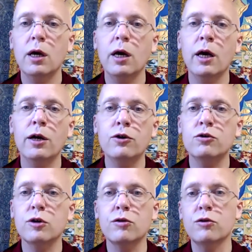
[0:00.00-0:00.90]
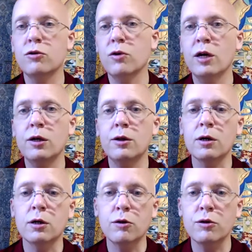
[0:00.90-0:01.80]
and you just do
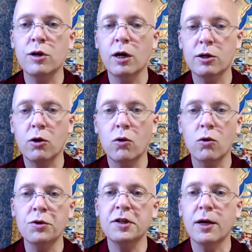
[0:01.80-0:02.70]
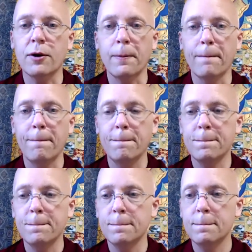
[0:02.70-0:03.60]
anything, it's not going to hold together.
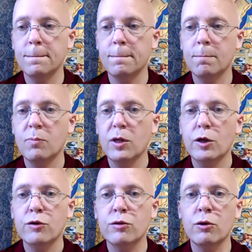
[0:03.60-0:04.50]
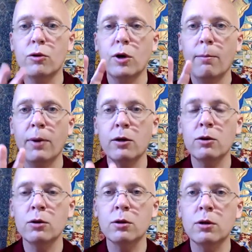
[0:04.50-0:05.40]
So by
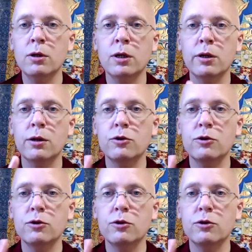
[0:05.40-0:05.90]
learning the